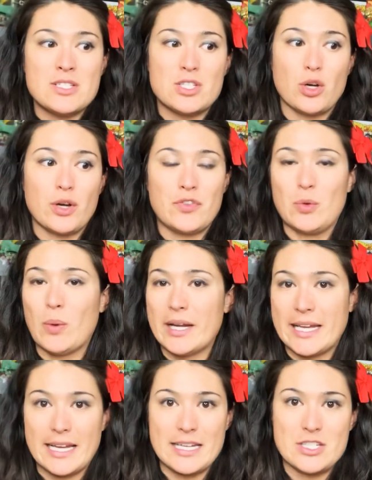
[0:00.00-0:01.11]
So if you
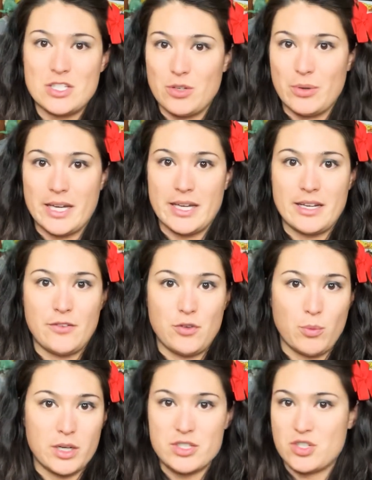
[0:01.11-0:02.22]
want to get into it, if
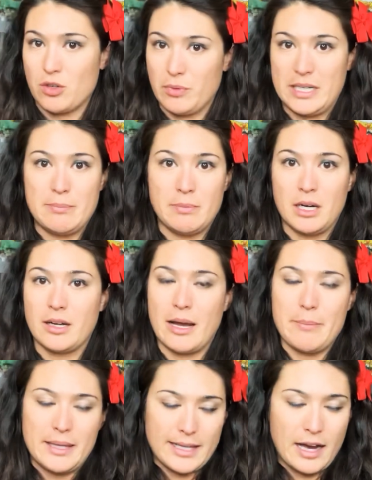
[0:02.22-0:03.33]
you want to start reading manga,
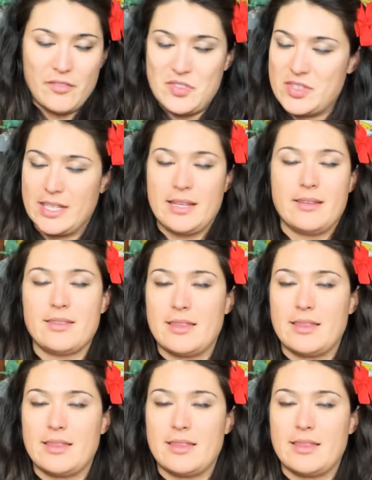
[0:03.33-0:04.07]
I mean, like, obviously